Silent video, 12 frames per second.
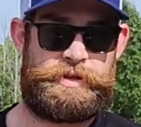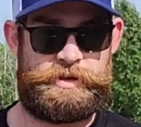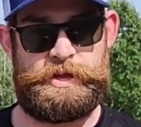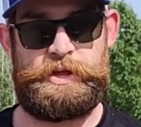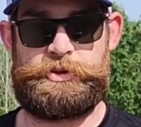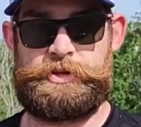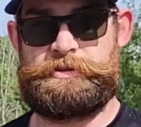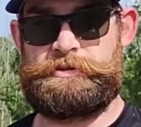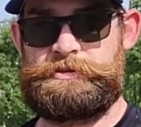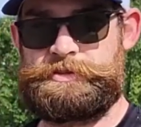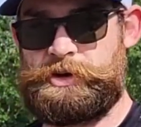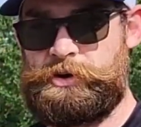and it held it.
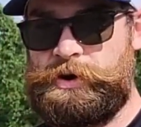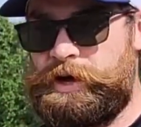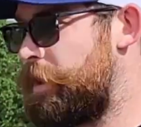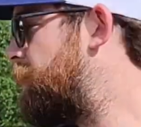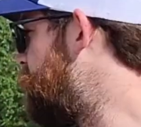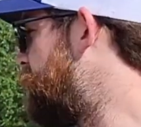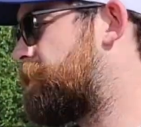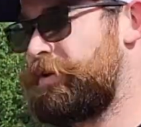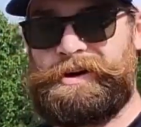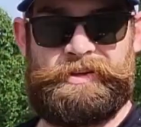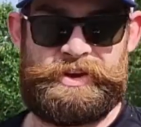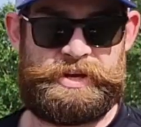So
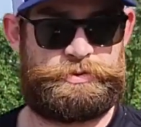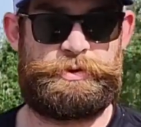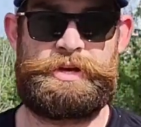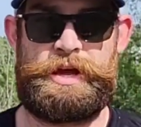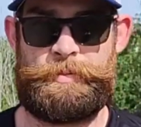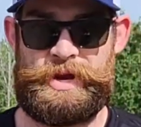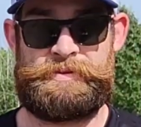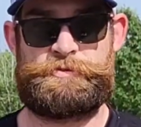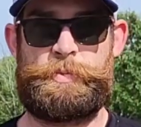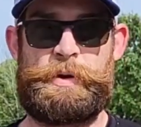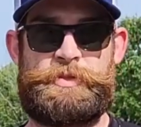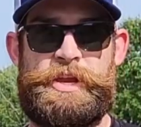on the next one, I'm gonna have to
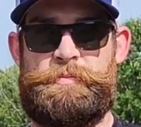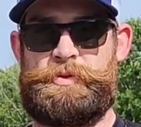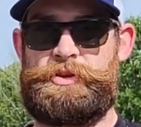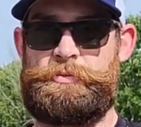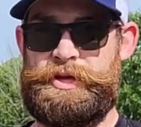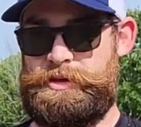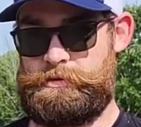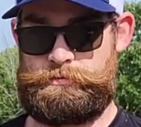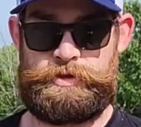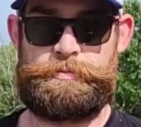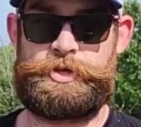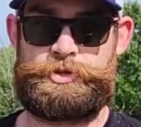pump that up a little bit and
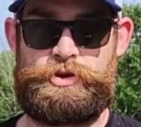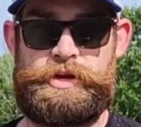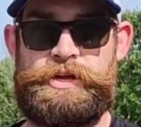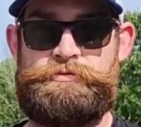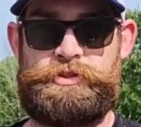really make sure I get it